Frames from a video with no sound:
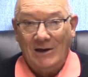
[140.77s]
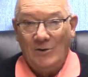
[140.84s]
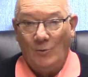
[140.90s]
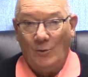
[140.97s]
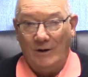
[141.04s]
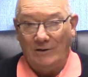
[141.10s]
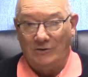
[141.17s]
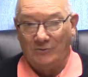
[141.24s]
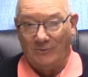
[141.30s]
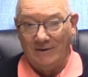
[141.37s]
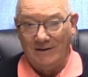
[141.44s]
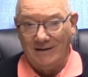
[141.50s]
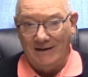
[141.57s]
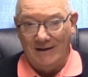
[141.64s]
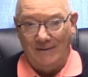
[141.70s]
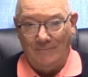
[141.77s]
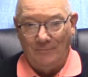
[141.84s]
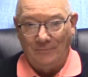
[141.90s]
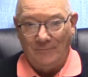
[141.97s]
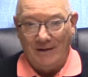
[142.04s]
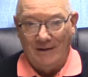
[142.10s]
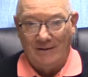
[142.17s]
which really
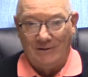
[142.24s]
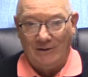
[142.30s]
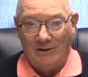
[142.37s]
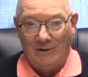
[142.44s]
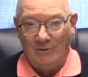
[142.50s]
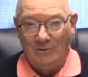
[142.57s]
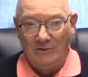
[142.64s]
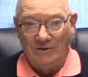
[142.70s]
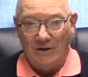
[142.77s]
includes